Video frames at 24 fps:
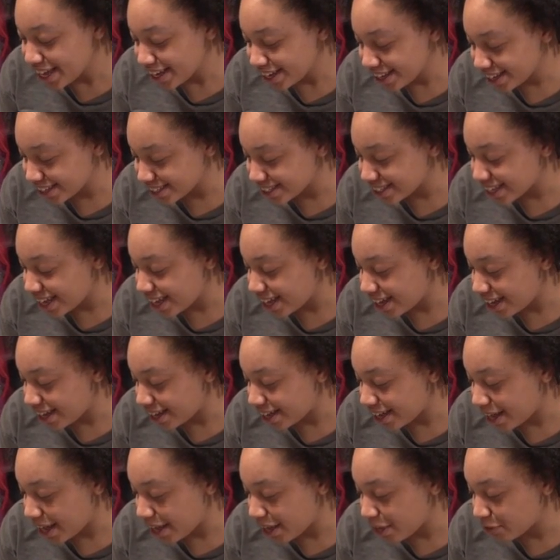Yes,
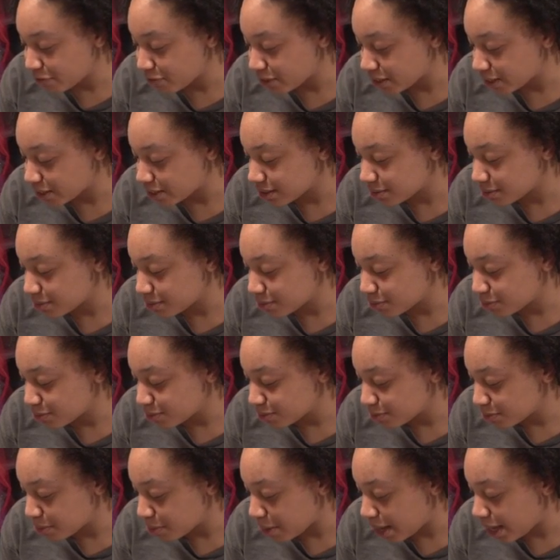I have to
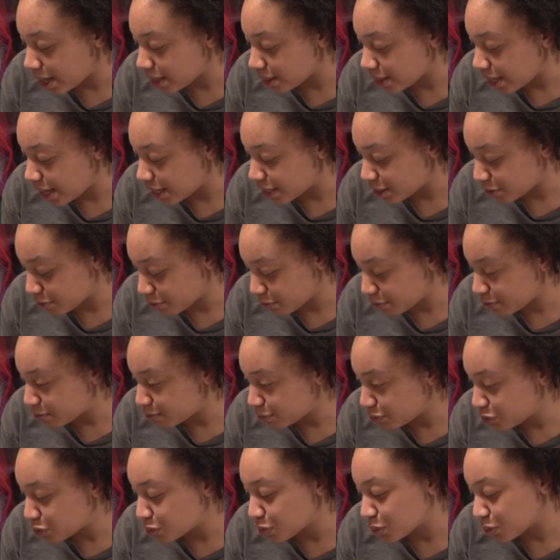buy a lot of
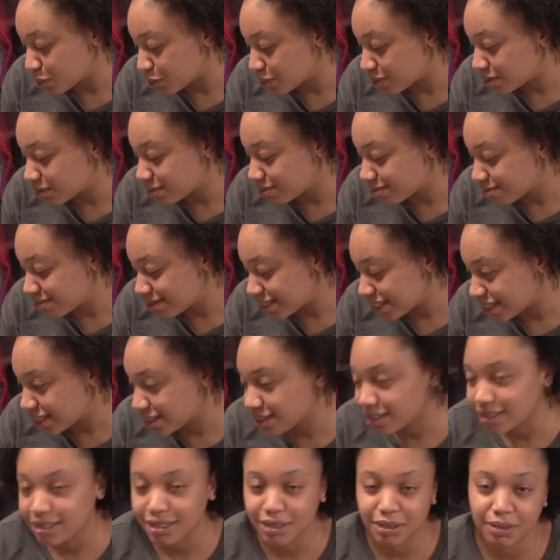tool. It's
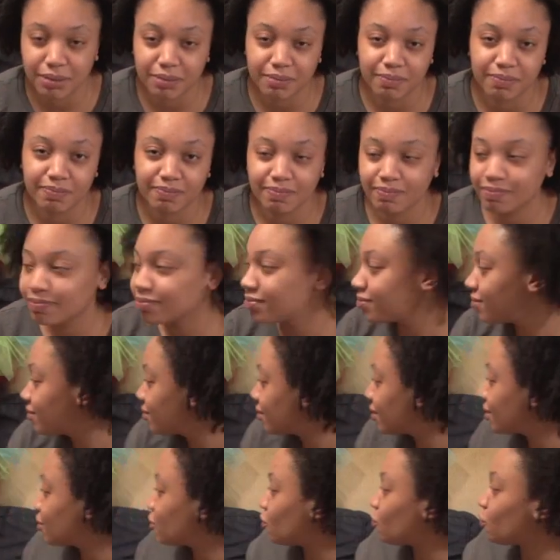
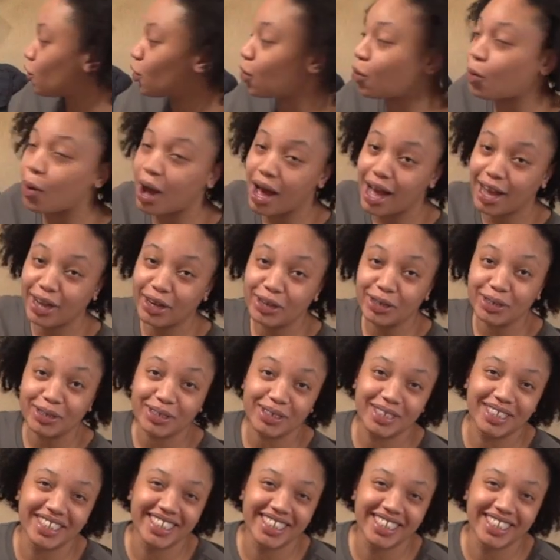required.